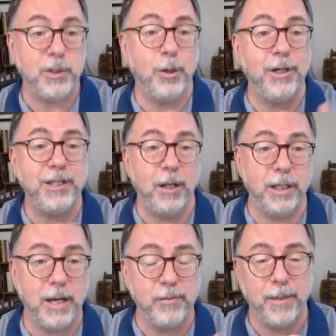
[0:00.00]
We started
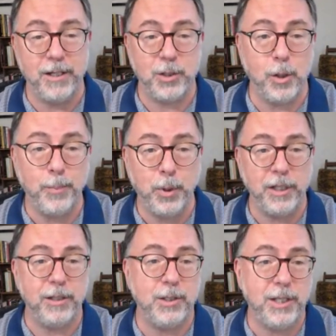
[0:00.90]
telling everybody, start
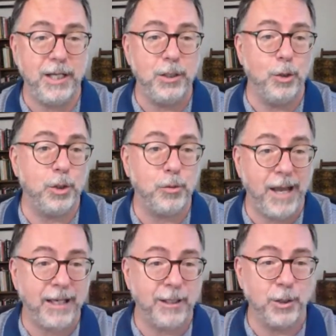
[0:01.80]
putting this in your
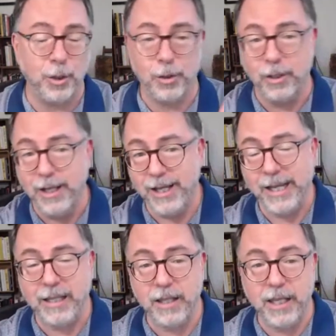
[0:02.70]
tracking journal,
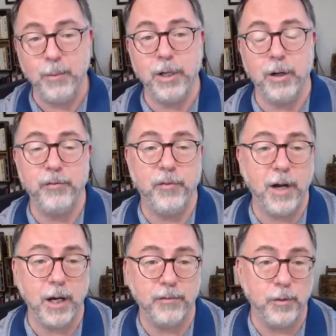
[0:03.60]
and then they went on
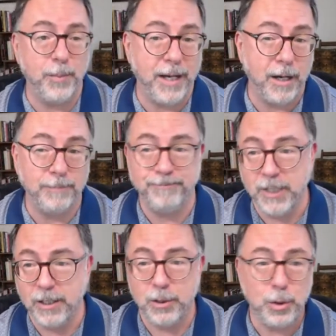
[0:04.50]
fire for about
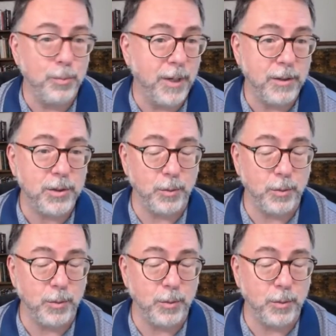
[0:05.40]
two months.